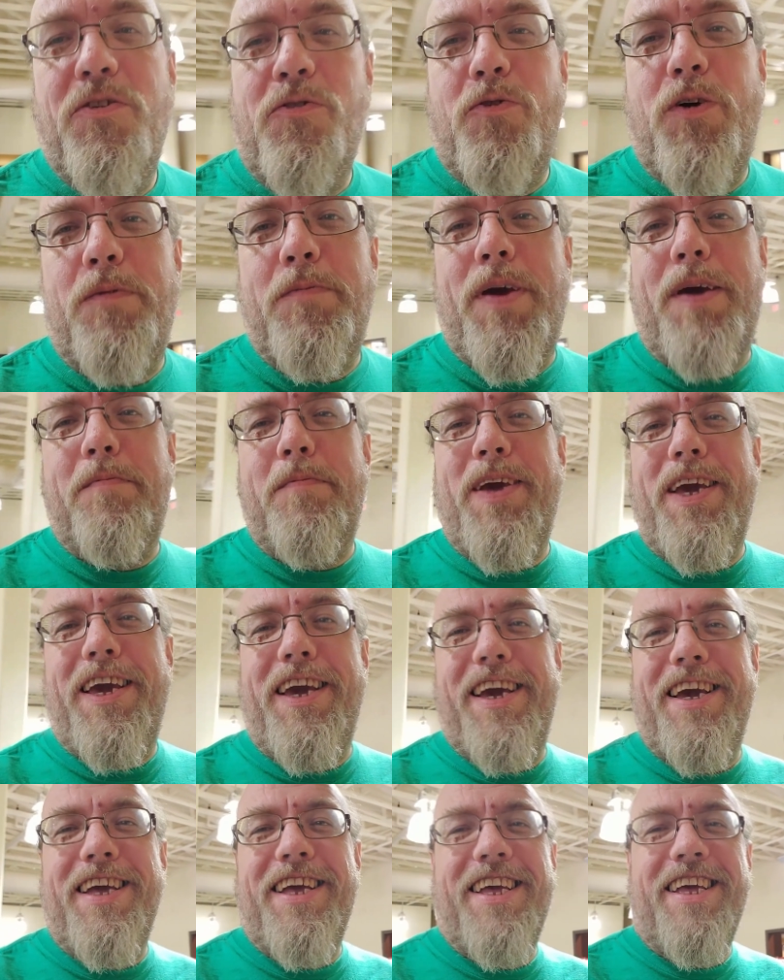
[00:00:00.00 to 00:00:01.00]
We may
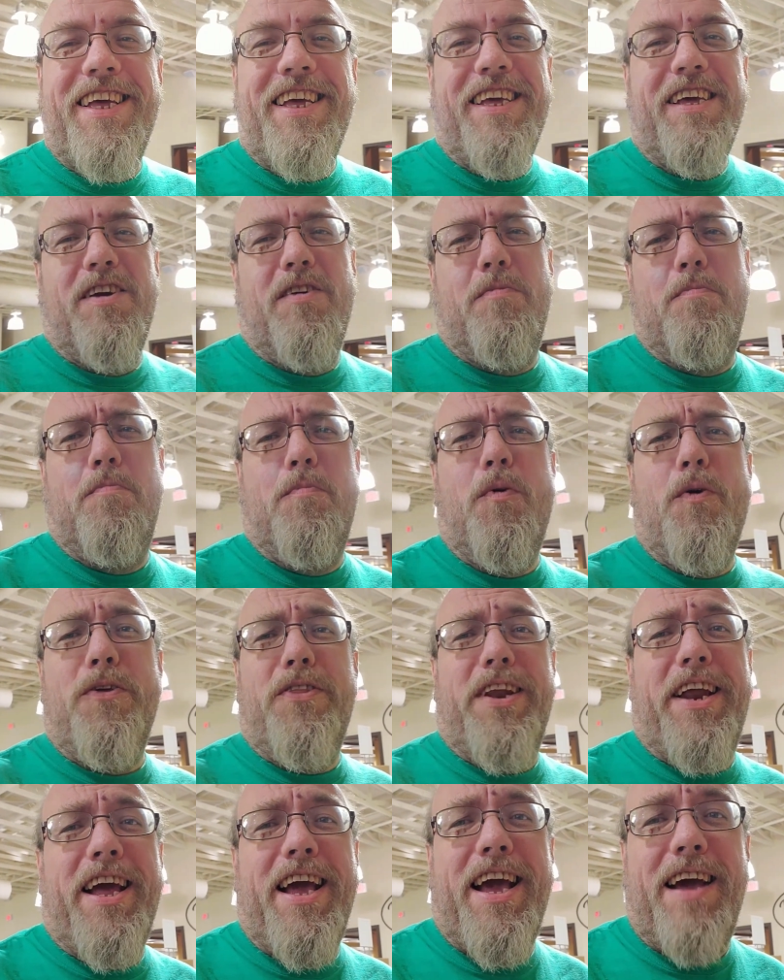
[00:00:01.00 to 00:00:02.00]
be more than
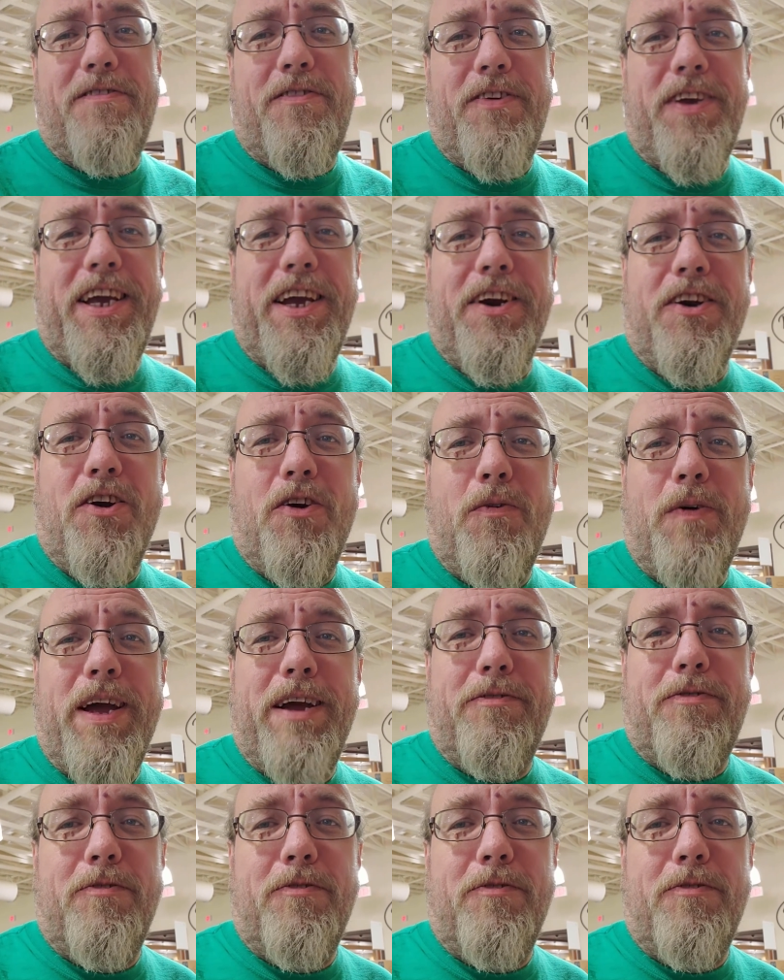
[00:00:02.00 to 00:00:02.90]
half a year away from